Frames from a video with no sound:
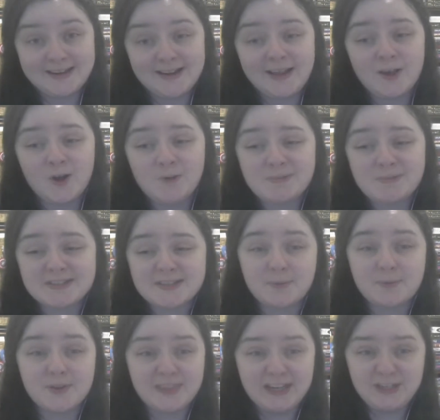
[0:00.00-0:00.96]
And I hope at
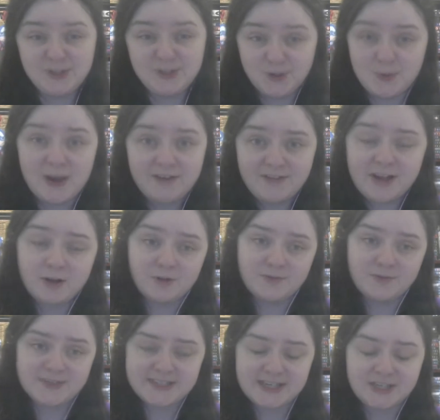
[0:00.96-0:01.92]
some point they do have that
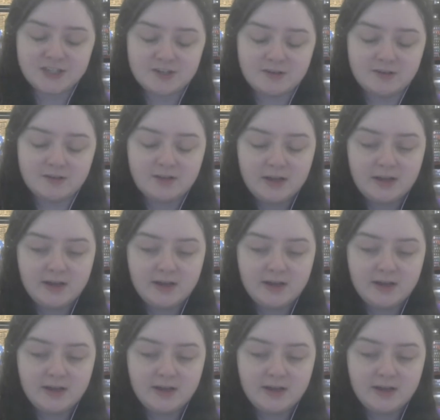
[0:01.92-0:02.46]
conversation.